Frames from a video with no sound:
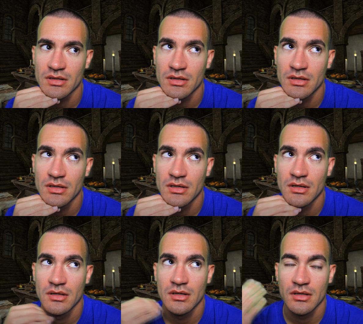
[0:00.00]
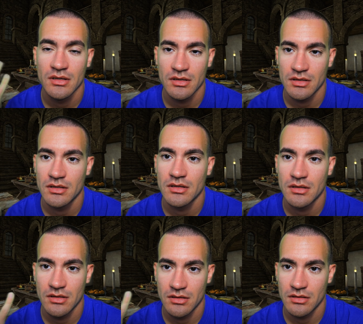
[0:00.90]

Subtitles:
[no speech]